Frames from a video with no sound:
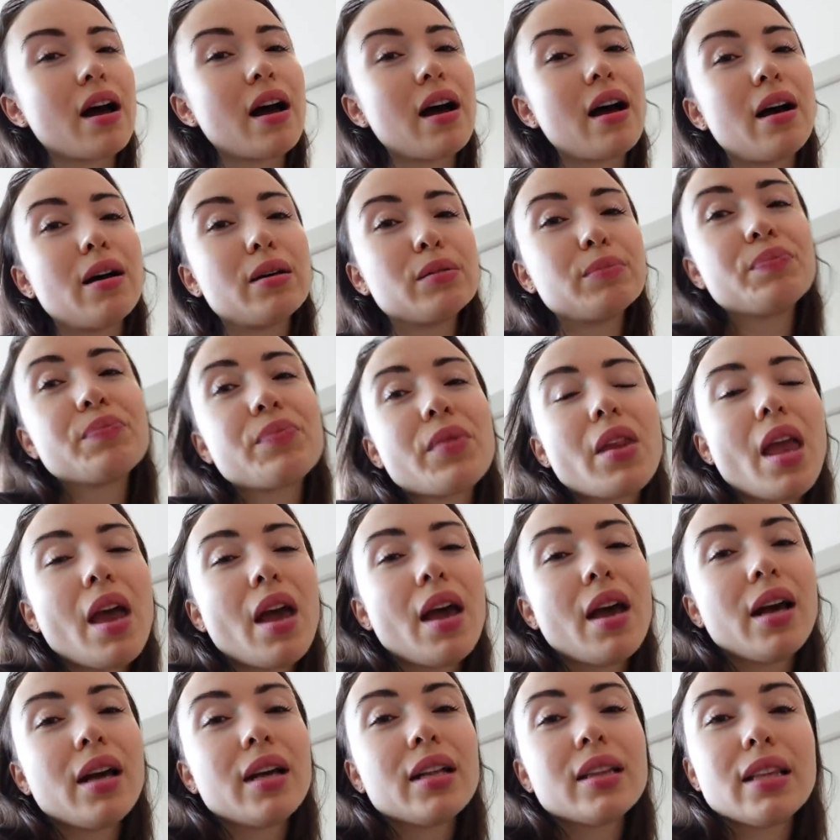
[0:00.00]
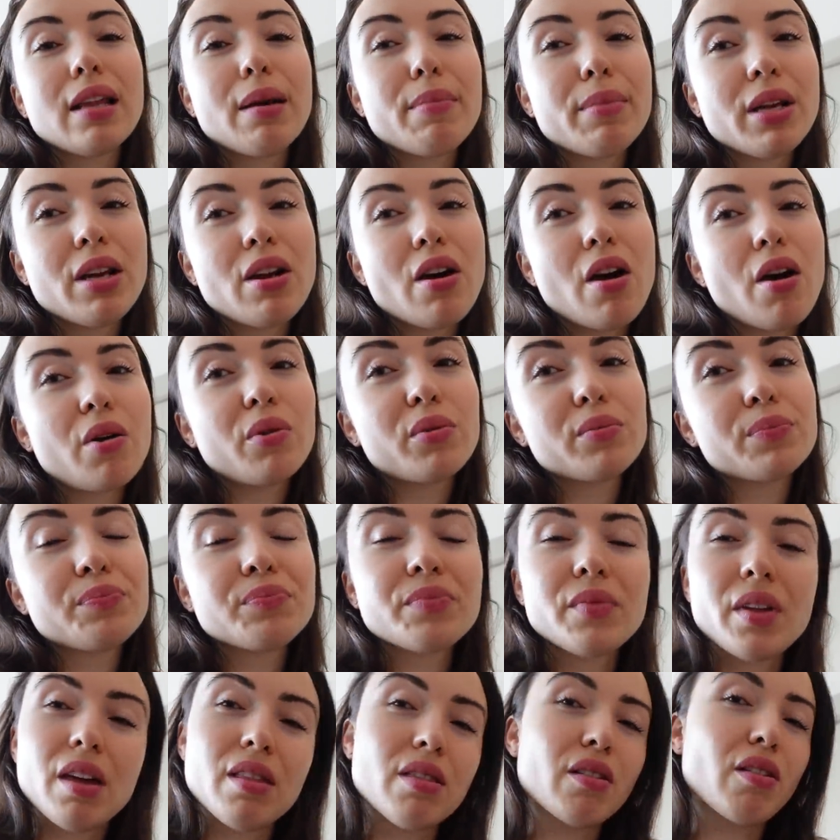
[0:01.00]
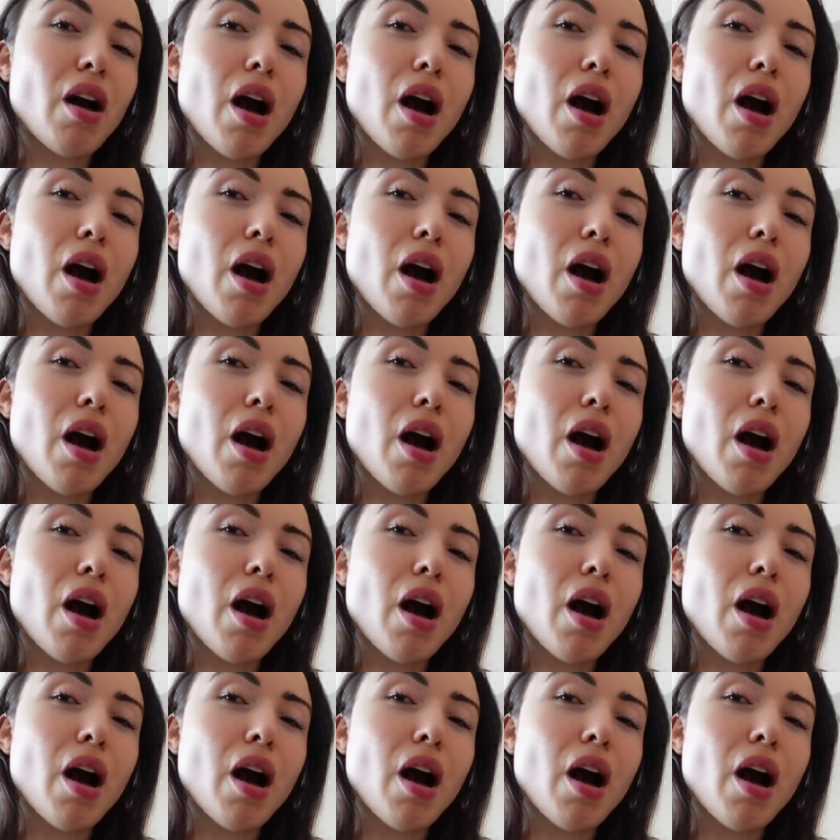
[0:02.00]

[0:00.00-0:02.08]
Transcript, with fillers: Um, let me know in the